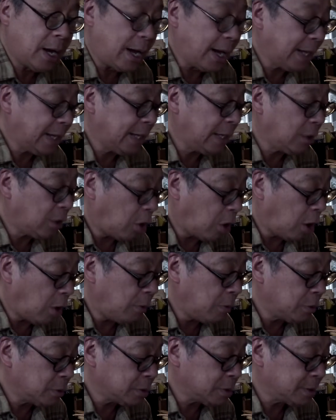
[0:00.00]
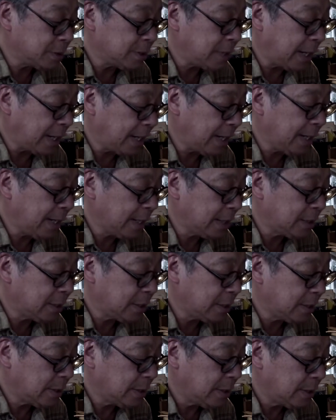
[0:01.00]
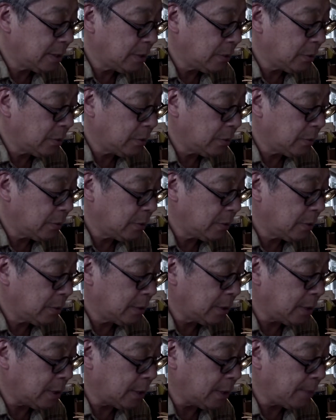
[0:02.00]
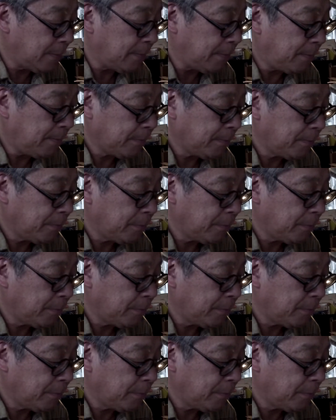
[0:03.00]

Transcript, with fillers: I can almost, I can get um,